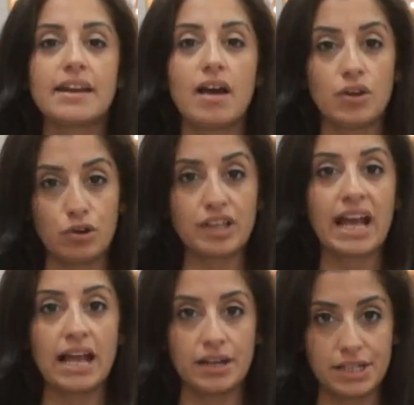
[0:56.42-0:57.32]
and 100
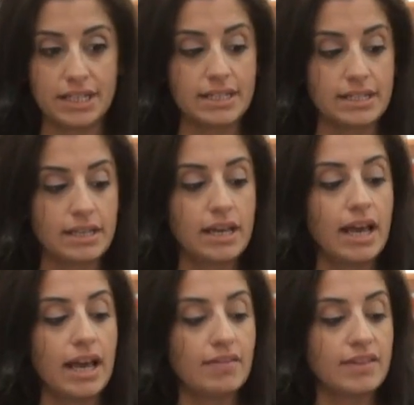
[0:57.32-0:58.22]
calories,
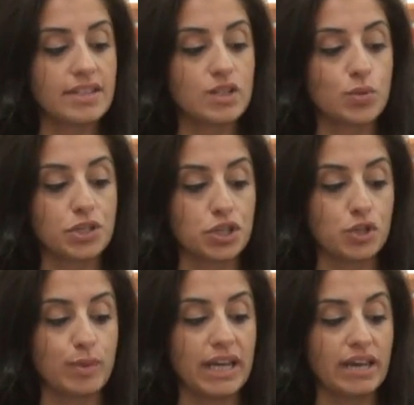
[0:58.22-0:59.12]
and this is what
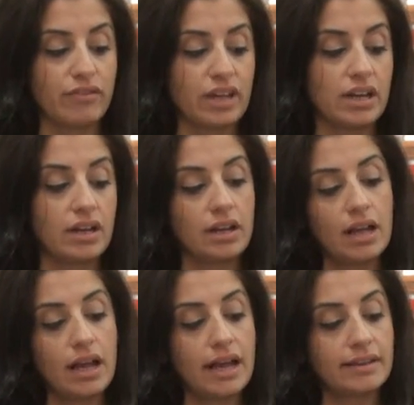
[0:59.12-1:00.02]
should be given
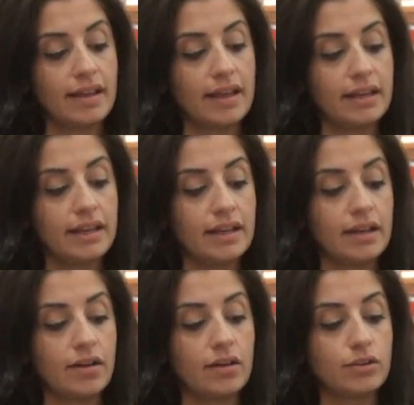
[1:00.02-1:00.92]
at
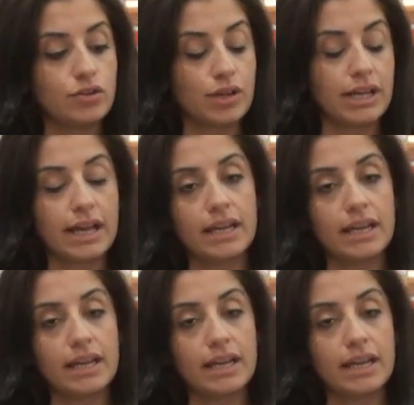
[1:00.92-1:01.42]
during